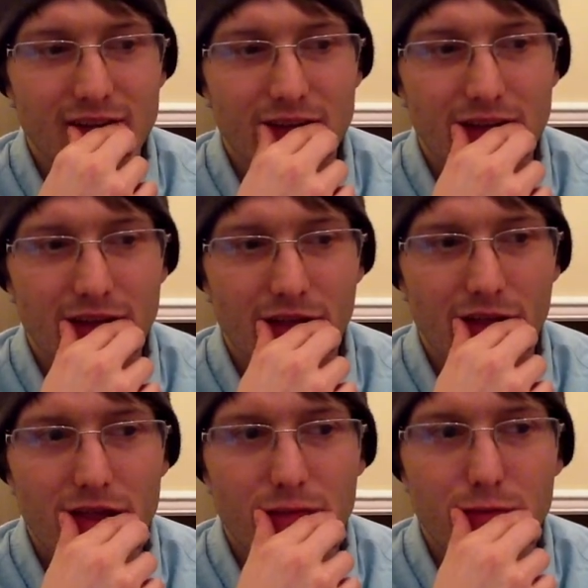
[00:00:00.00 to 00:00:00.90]
a
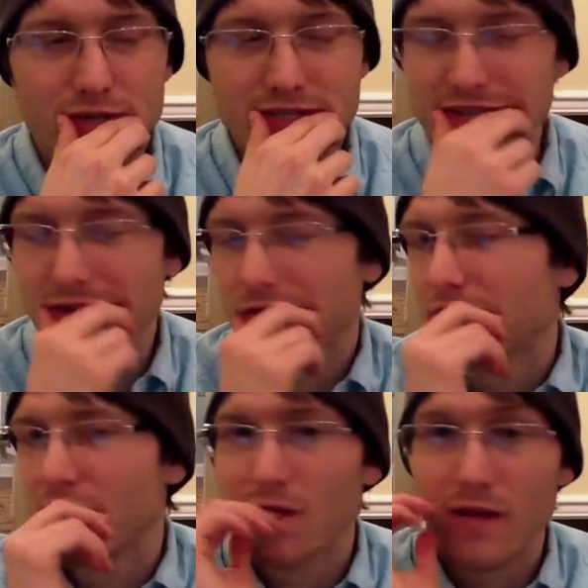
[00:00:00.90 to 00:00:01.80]
lot of baristas, I don't even
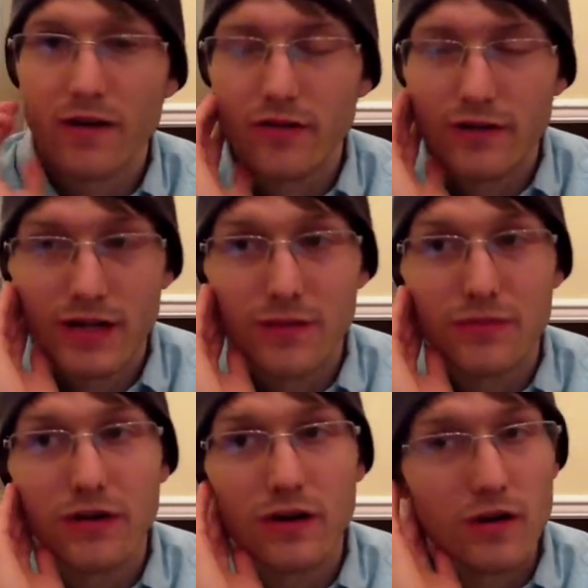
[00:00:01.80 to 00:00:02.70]
know a lot of their names,
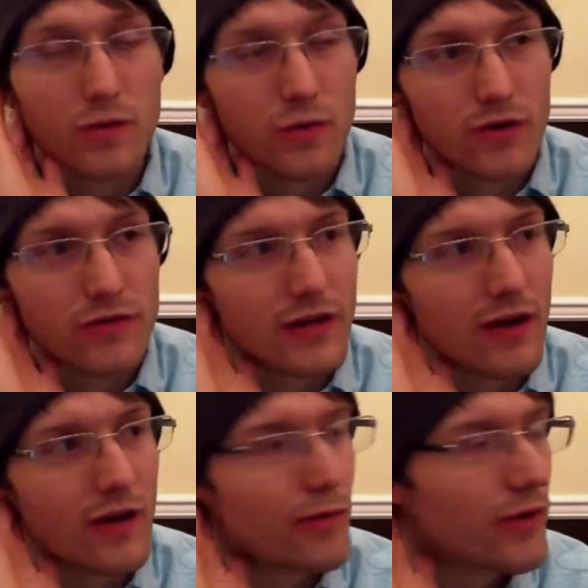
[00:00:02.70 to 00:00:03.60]
that are at Quills now
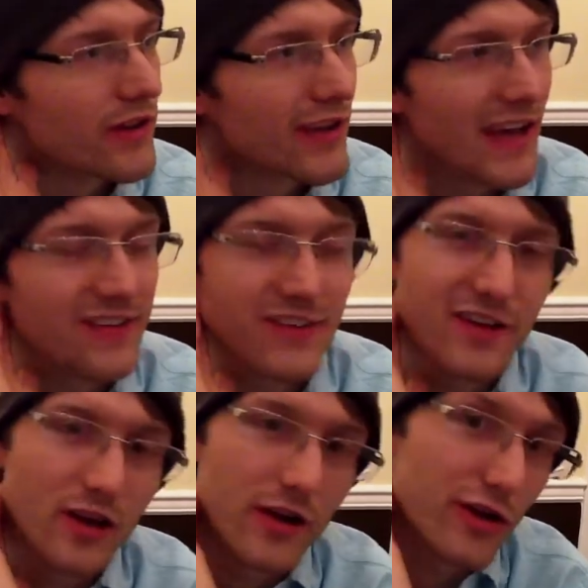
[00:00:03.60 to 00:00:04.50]
are really asking
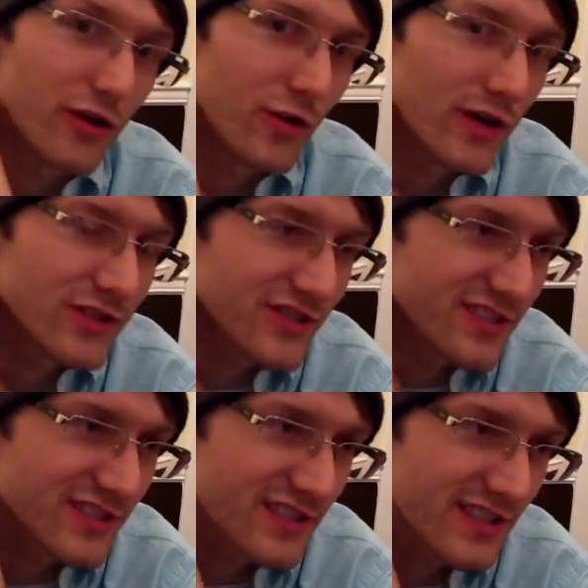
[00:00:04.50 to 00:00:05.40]
a lot of good
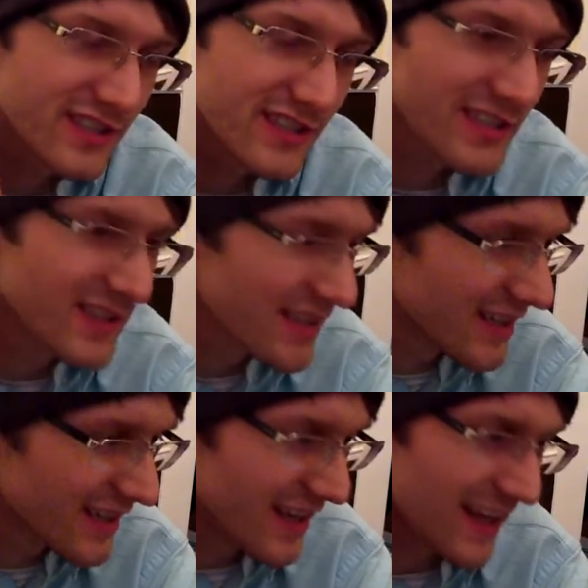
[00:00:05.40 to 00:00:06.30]
questions and
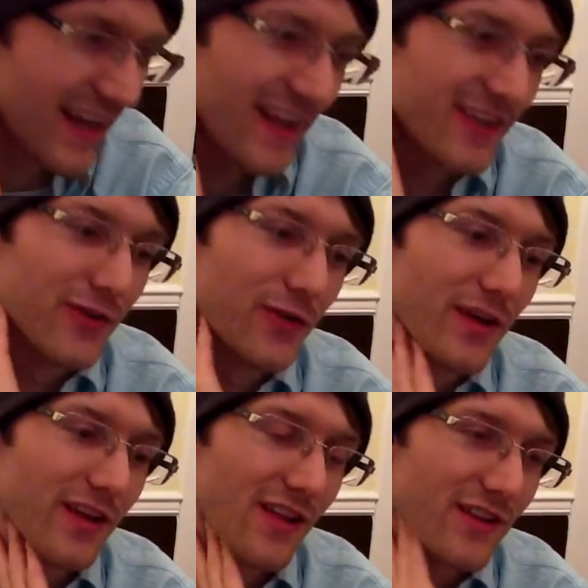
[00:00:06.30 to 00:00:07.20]

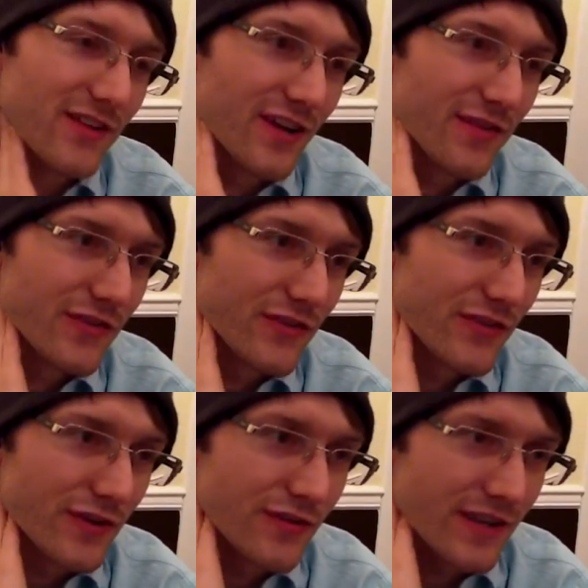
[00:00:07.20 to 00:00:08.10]
doing a lot of stuff and
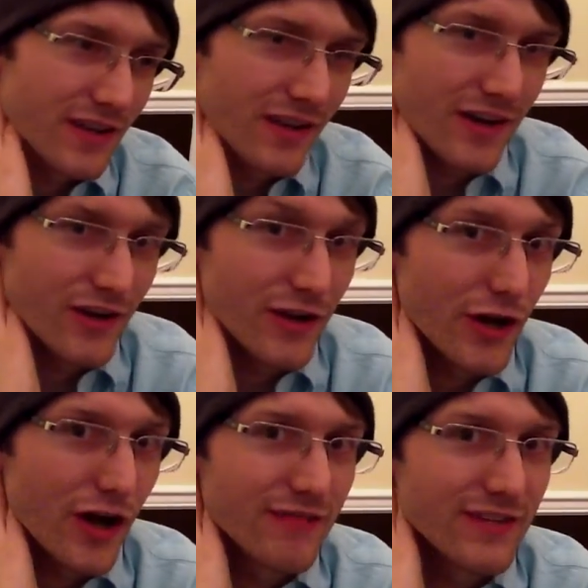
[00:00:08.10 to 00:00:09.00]
serving a lot of good
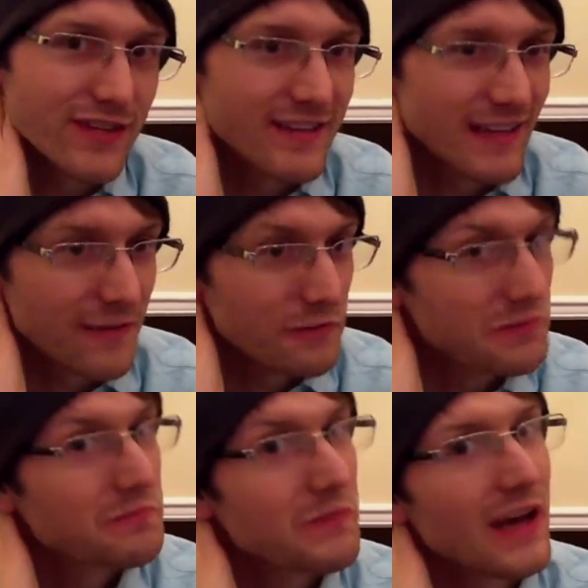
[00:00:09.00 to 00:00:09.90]
coffee. That
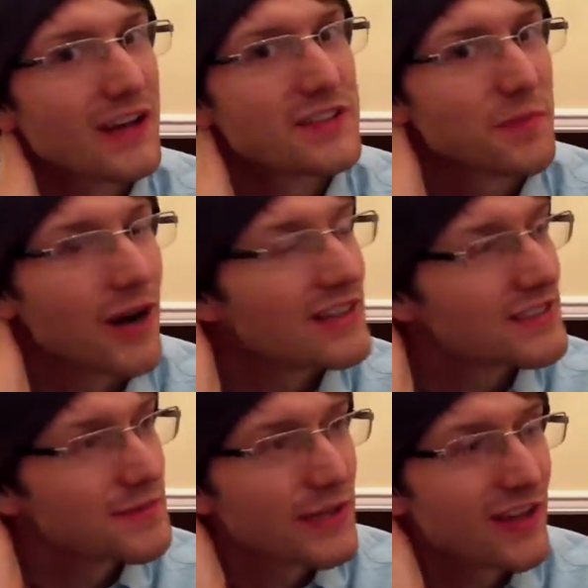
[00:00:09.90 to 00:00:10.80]
kind of
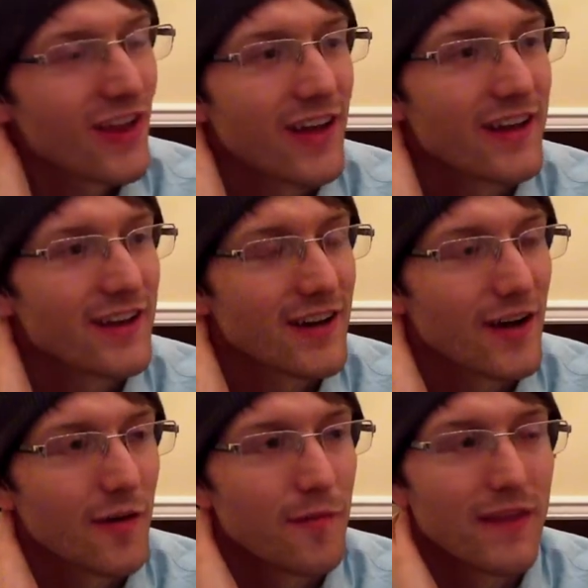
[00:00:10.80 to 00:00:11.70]
surprises me a lot.
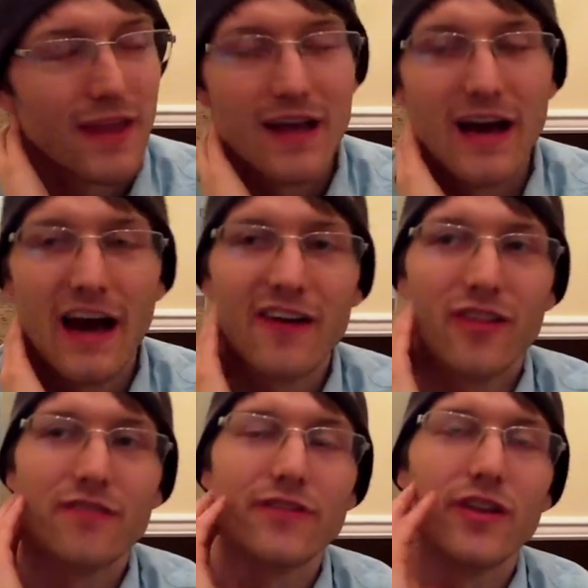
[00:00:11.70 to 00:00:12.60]
I know
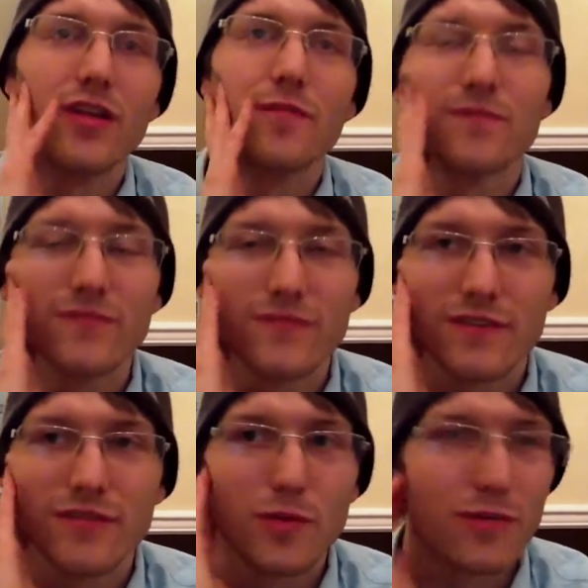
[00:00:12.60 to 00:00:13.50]
that Philip
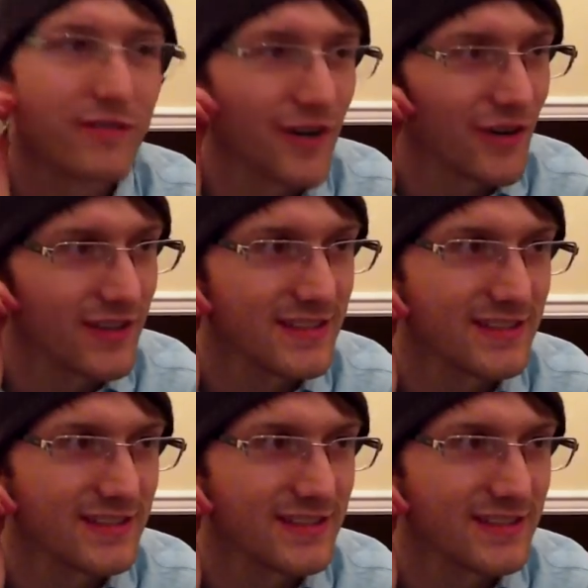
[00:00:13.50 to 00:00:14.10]
Ravel